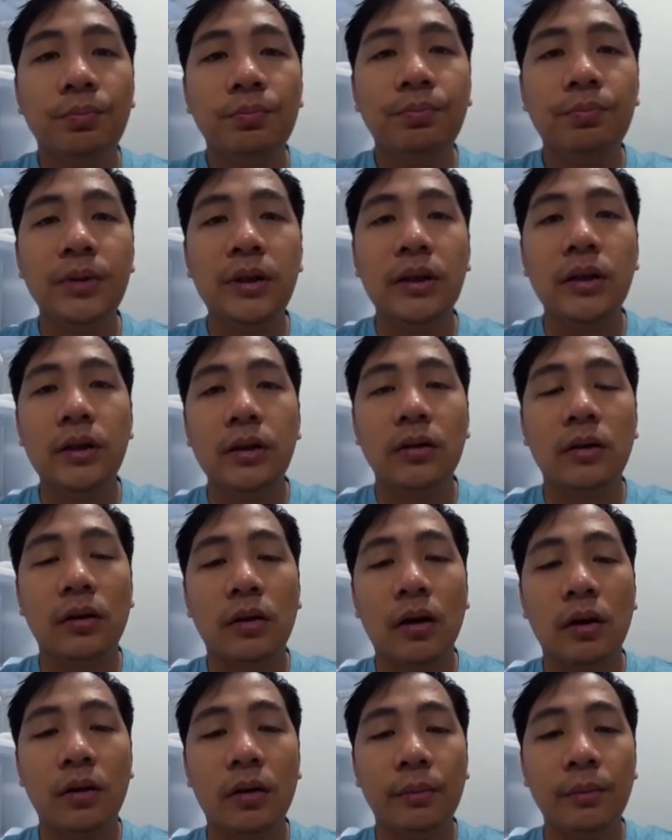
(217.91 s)
be
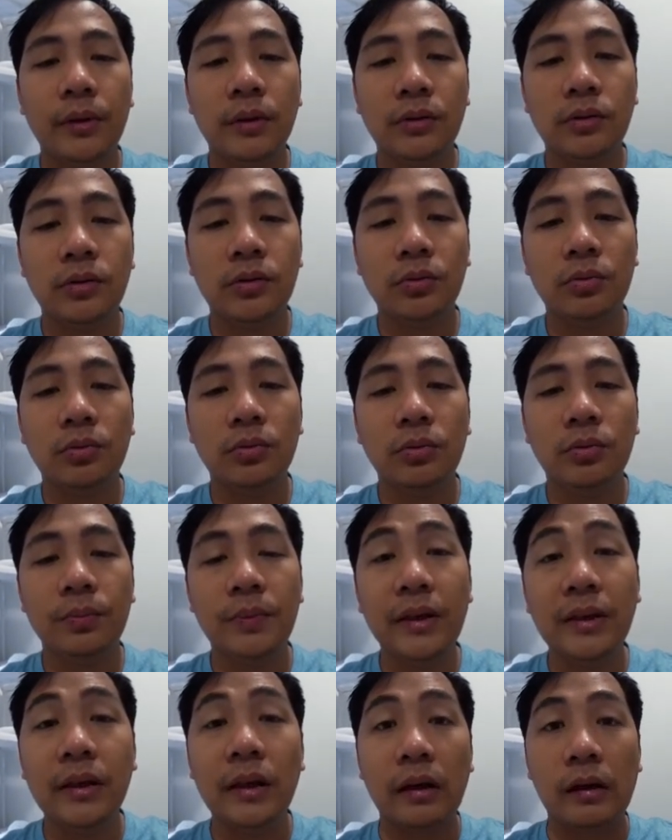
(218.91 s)

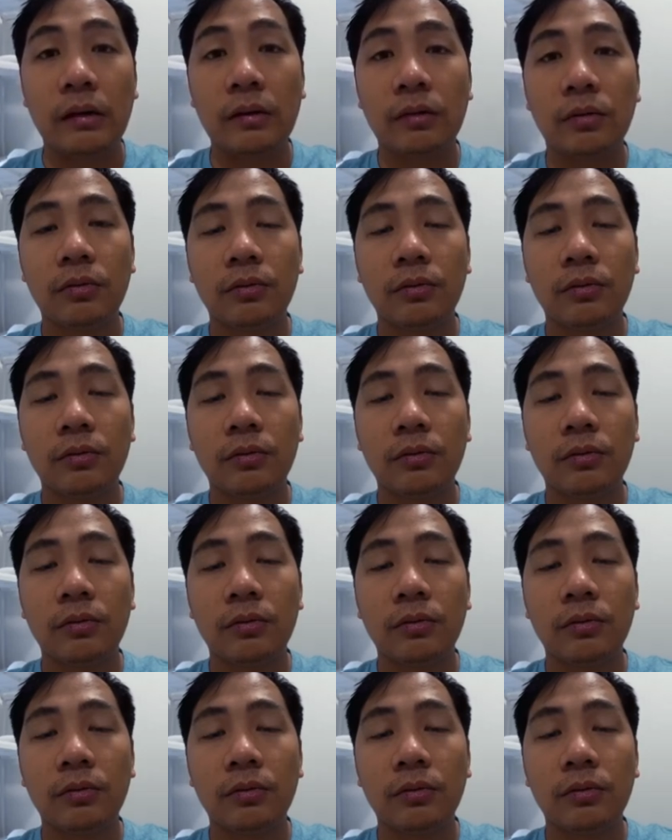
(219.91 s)
there,